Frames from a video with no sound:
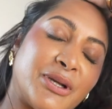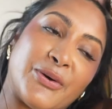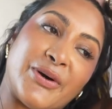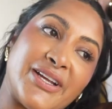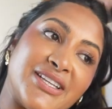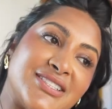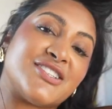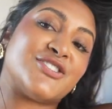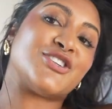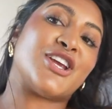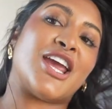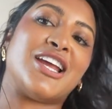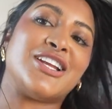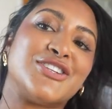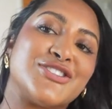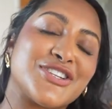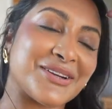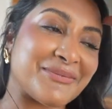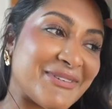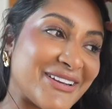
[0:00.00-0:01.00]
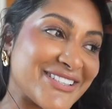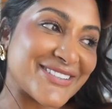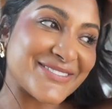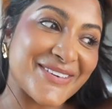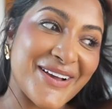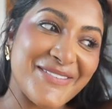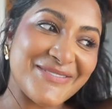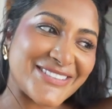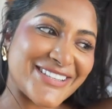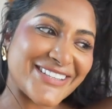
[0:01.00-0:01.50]
going to change into my
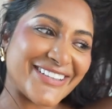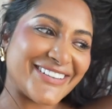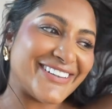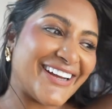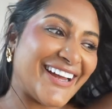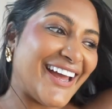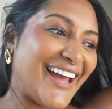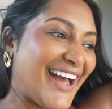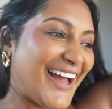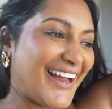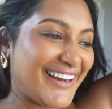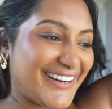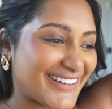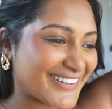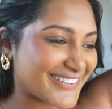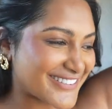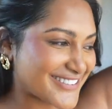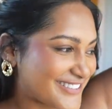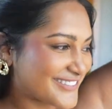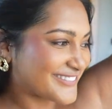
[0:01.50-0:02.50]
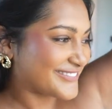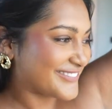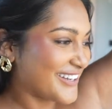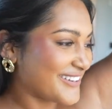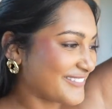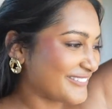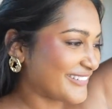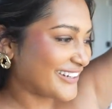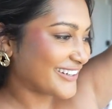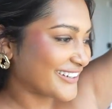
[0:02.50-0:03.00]
swimsuit and go
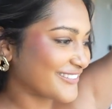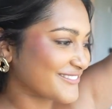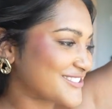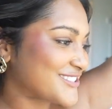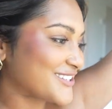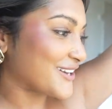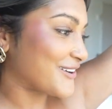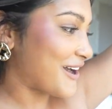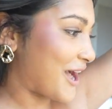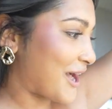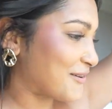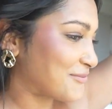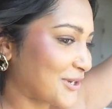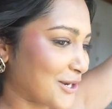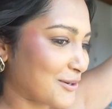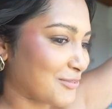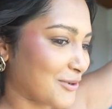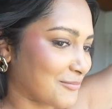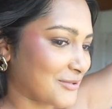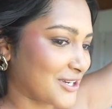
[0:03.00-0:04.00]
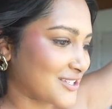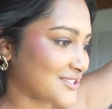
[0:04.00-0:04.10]
swimming. I'm so happy I brought my